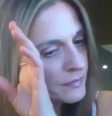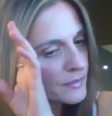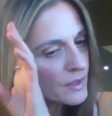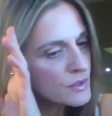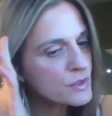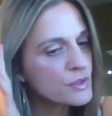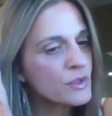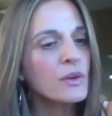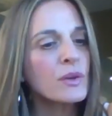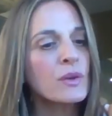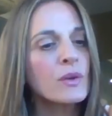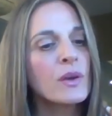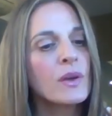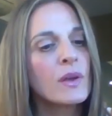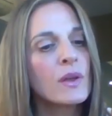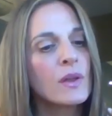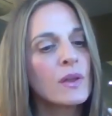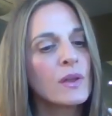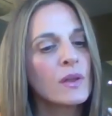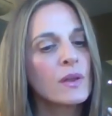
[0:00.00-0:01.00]
So
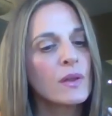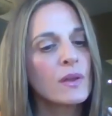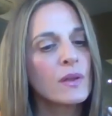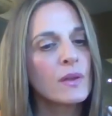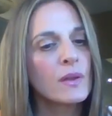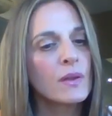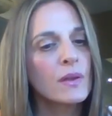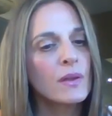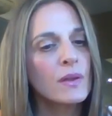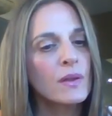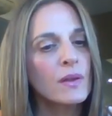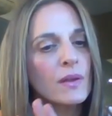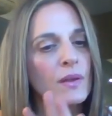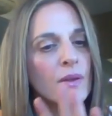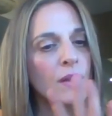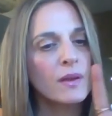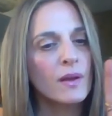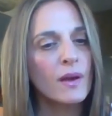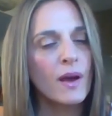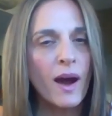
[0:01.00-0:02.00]

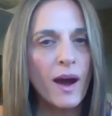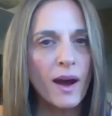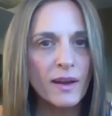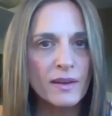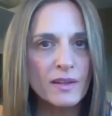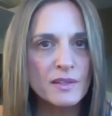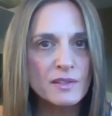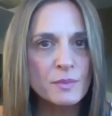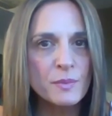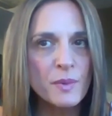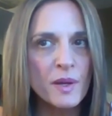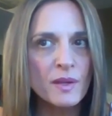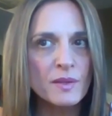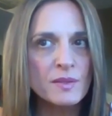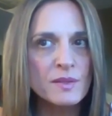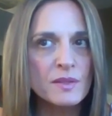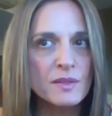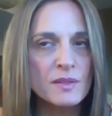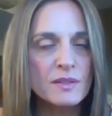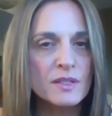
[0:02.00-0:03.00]
hard
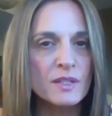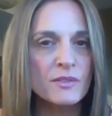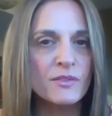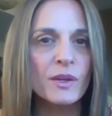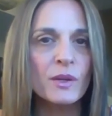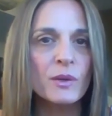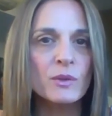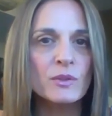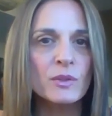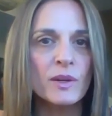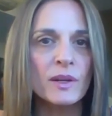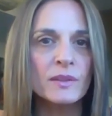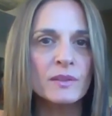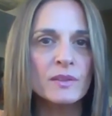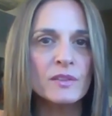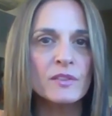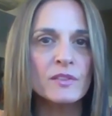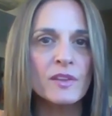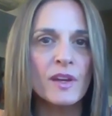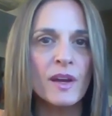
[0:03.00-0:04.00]
aspects, difficult to
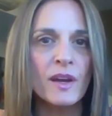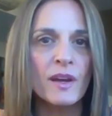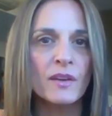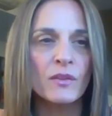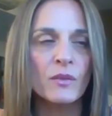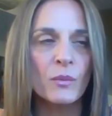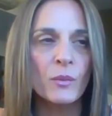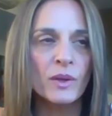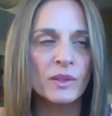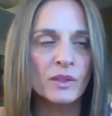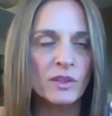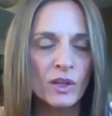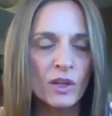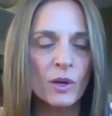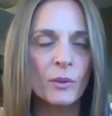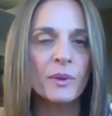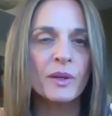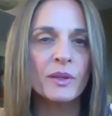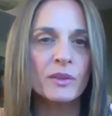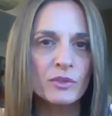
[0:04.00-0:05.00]
understand when you're
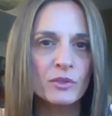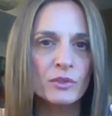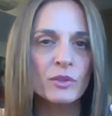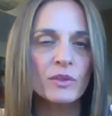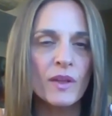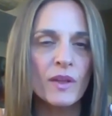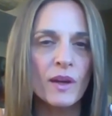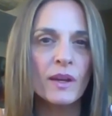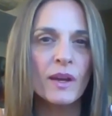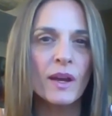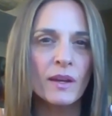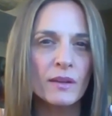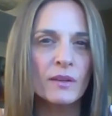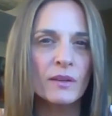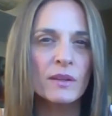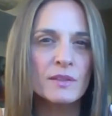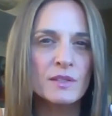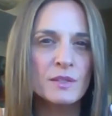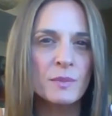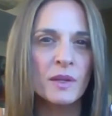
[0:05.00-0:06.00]
going through that
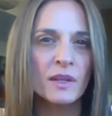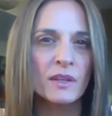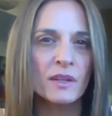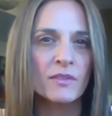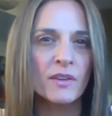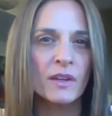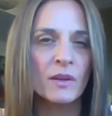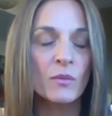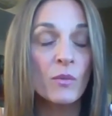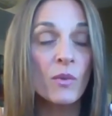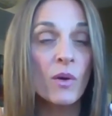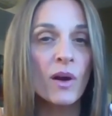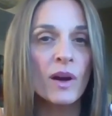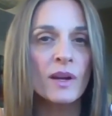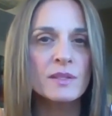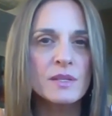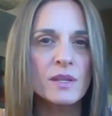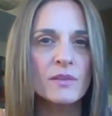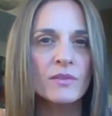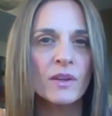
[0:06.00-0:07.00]
cataclysmic event, why
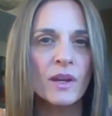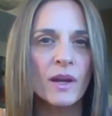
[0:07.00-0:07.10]
it's even